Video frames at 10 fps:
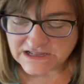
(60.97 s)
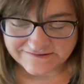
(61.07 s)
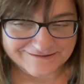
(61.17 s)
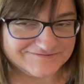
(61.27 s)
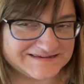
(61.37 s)

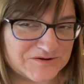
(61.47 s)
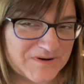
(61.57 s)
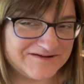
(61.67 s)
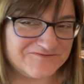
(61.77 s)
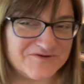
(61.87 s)
I've seen
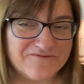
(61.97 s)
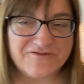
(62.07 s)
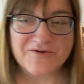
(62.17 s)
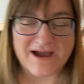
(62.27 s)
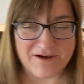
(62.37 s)
quite a few of
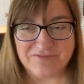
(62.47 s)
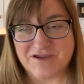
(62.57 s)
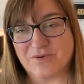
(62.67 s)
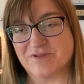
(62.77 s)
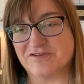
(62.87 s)
you out
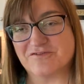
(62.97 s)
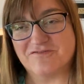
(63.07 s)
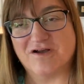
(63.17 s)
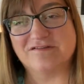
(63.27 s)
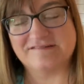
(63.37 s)
there with your
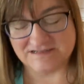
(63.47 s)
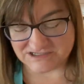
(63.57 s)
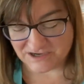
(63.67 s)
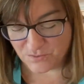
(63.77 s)
fall stitching